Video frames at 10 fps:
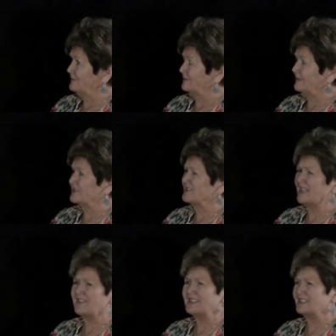Yeah. There's
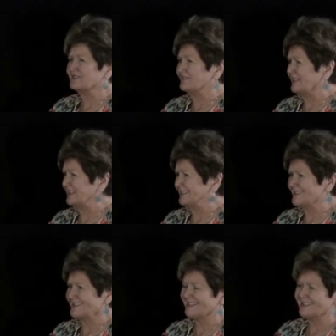nothing to defend.
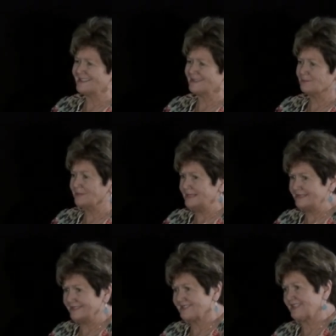There's nothing to
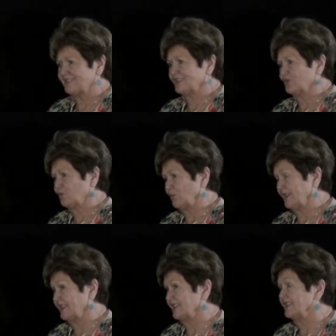beat. There's nothing to
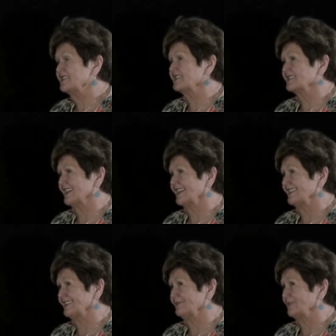win. And in this
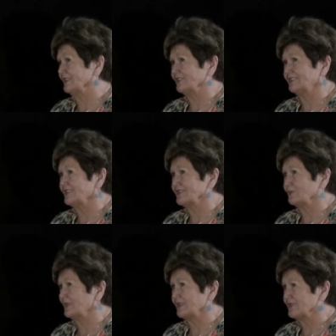society, my
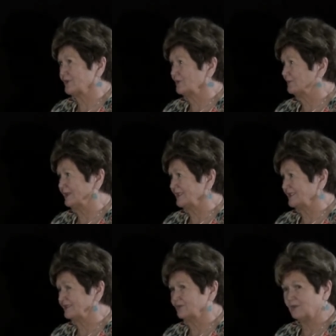goodness, we are so
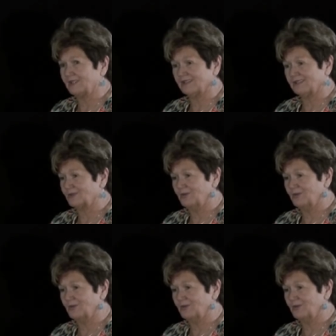competitive. We are